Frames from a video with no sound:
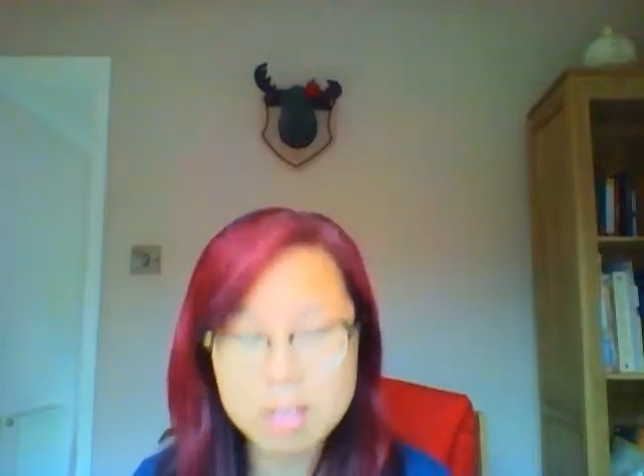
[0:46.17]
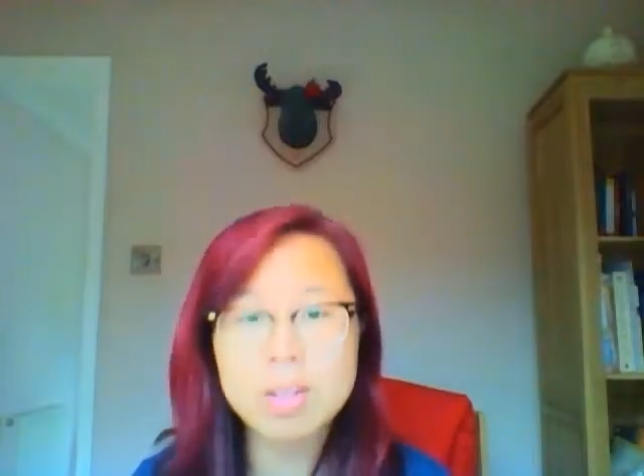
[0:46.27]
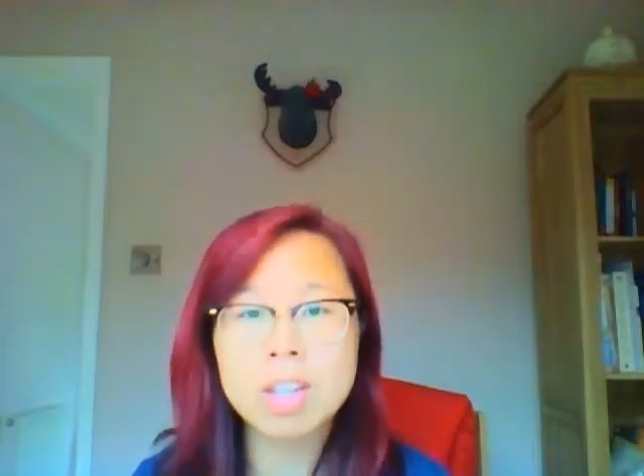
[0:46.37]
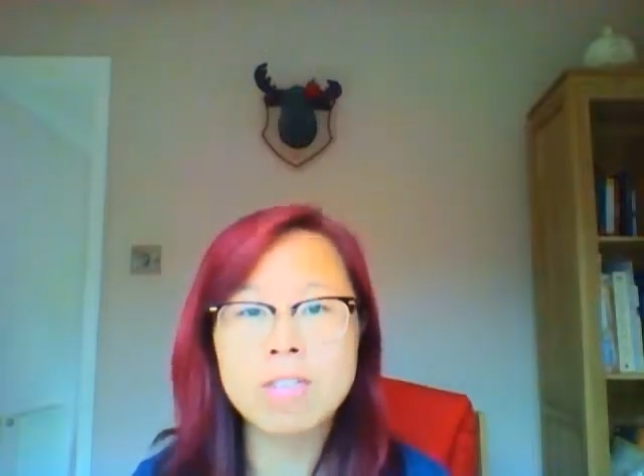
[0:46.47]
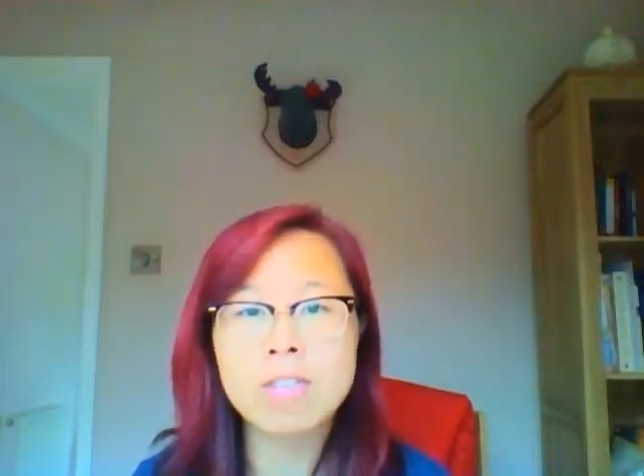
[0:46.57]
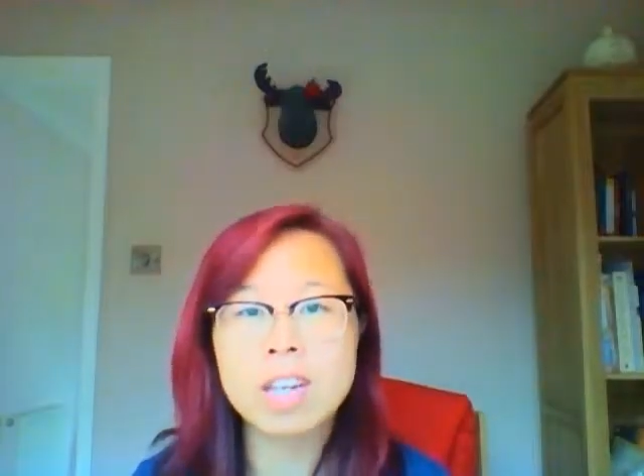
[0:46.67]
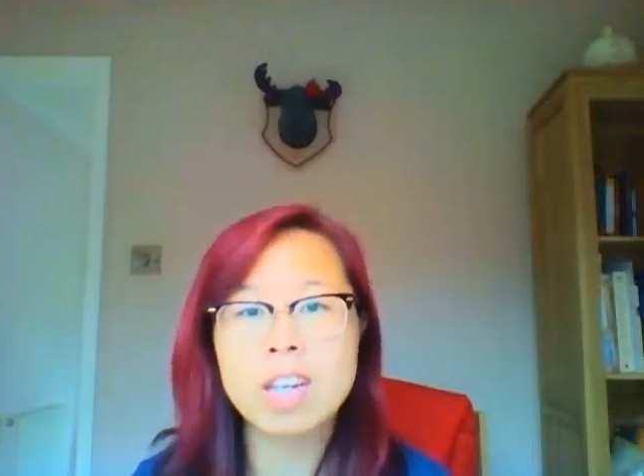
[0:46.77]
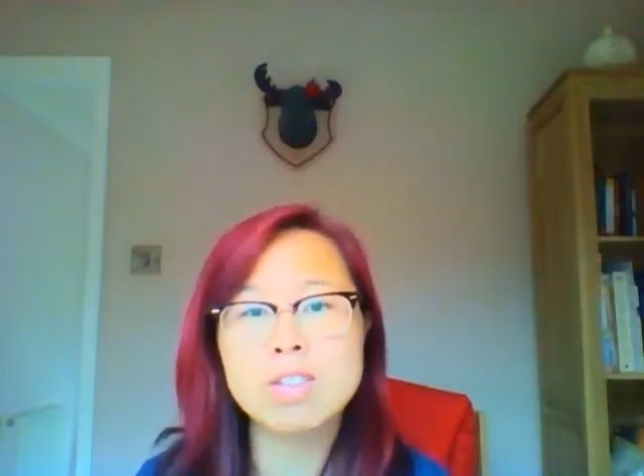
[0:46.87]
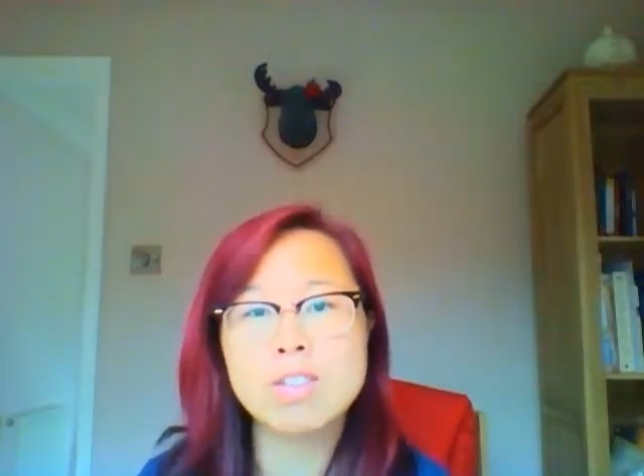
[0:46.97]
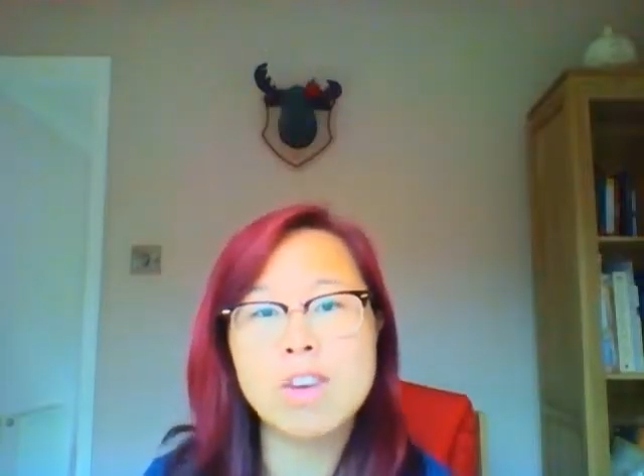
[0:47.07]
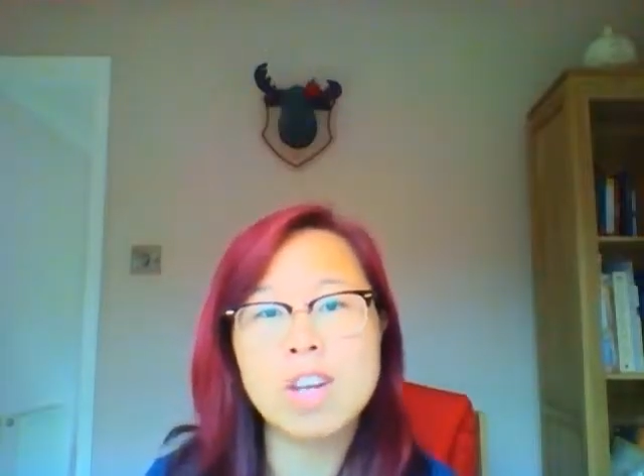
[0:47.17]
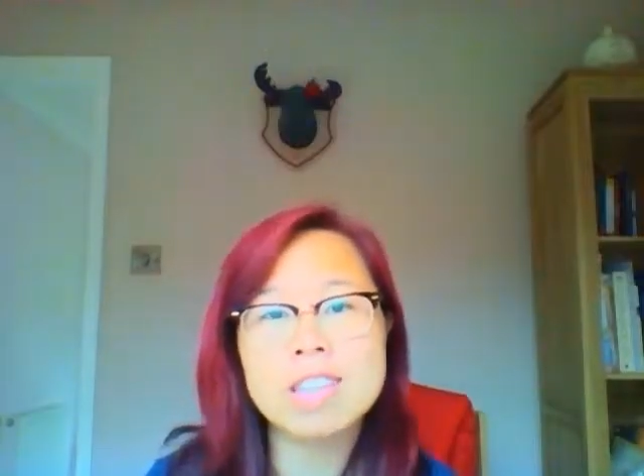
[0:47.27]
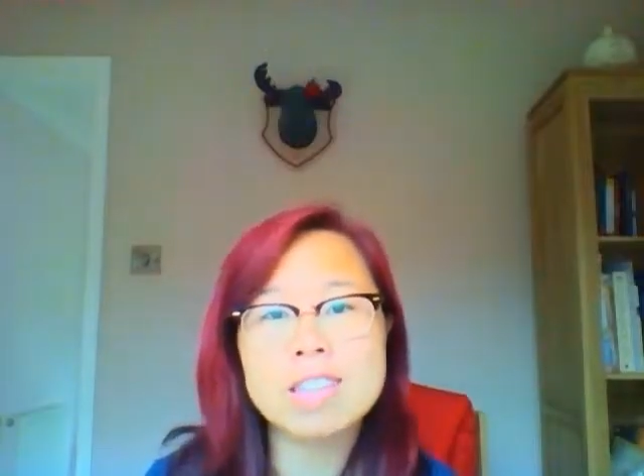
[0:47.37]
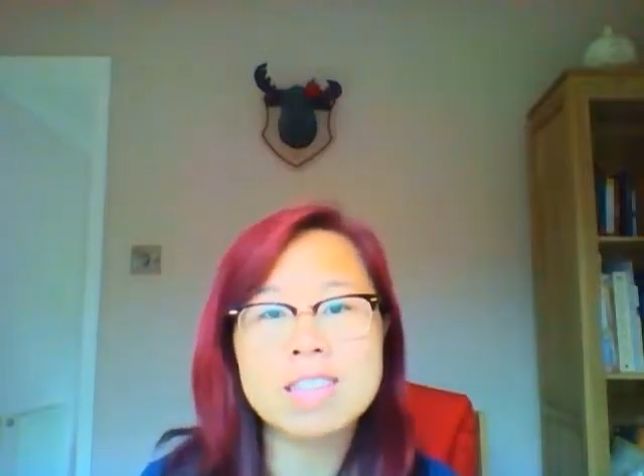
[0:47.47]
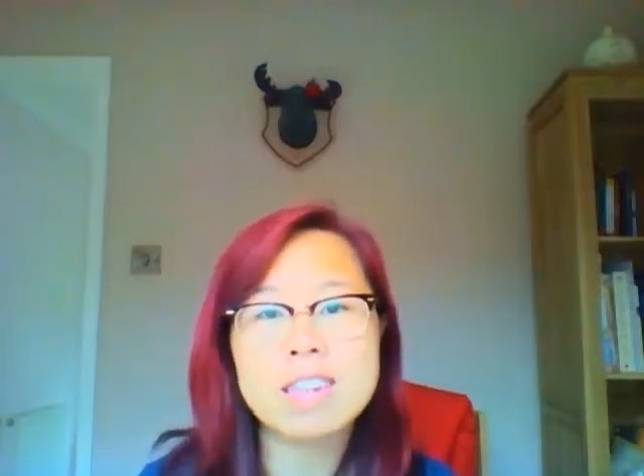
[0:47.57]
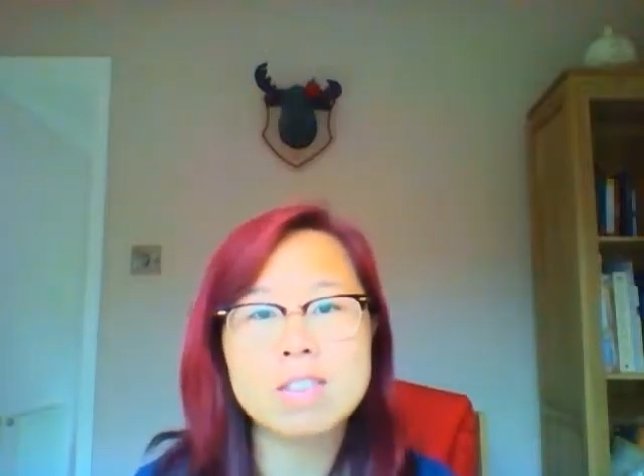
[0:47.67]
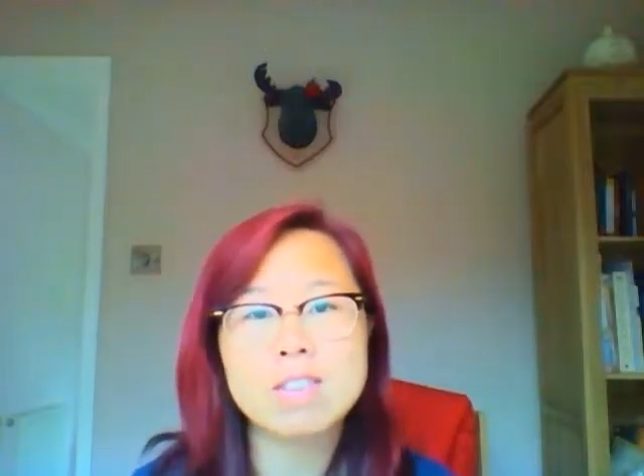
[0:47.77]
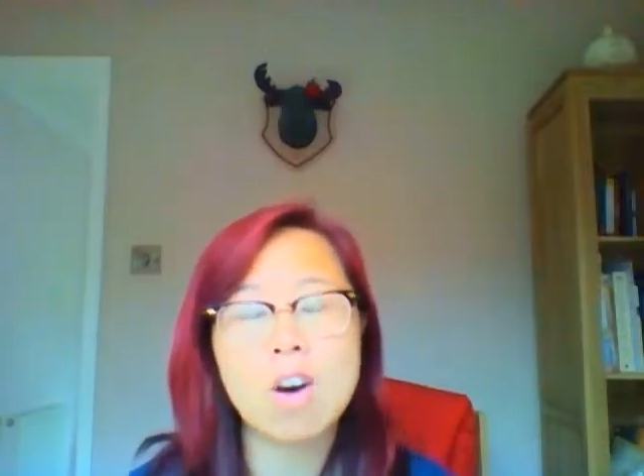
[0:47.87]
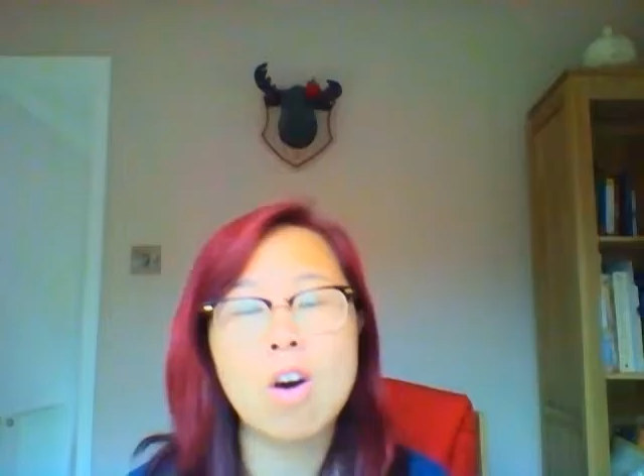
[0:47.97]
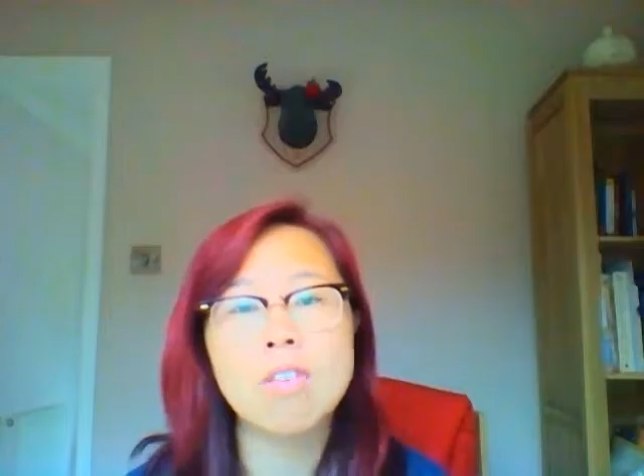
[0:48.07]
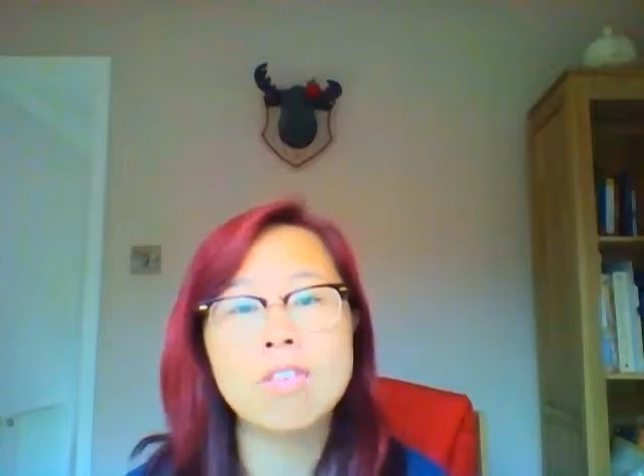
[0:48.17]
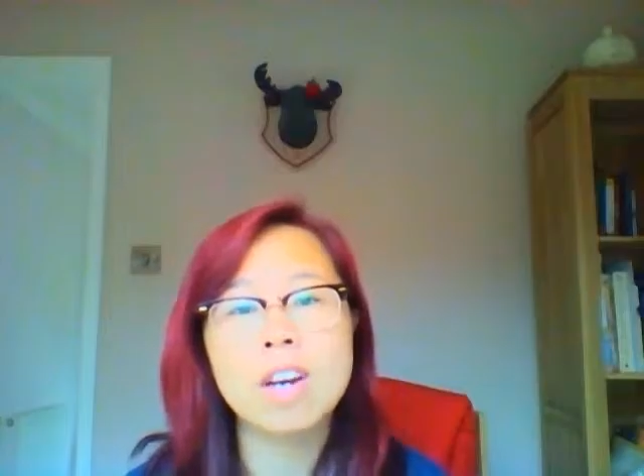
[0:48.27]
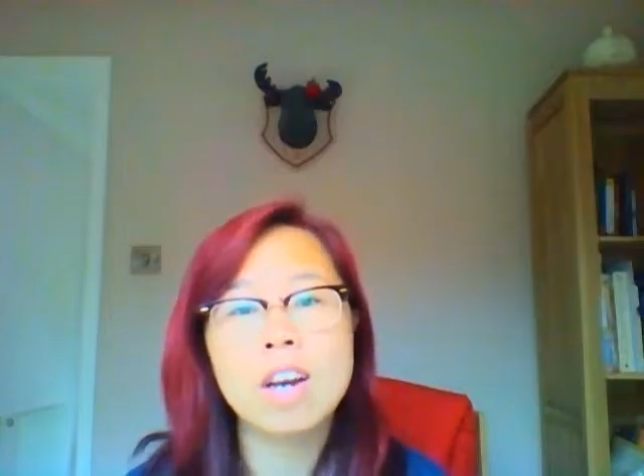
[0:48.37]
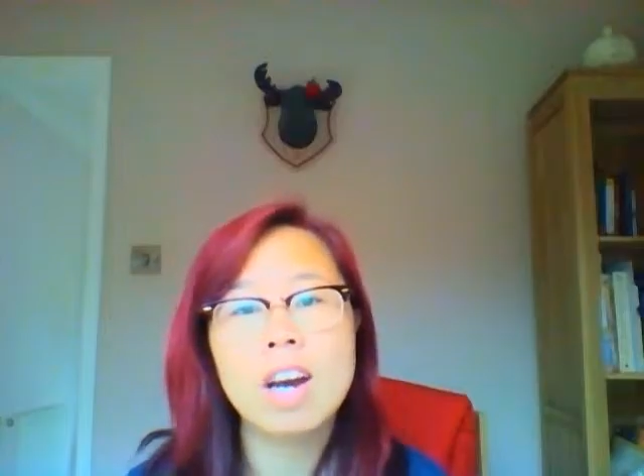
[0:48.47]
then we can get into further details of